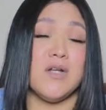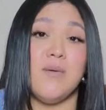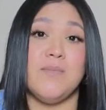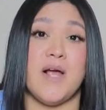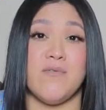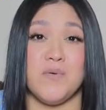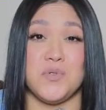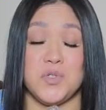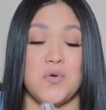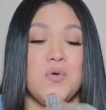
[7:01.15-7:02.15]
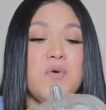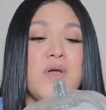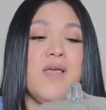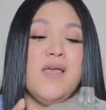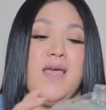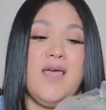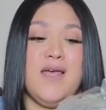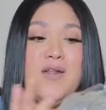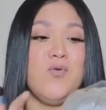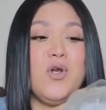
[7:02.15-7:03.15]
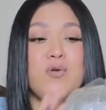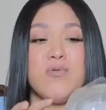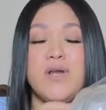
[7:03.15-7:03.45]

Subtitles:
come back from school, and it will look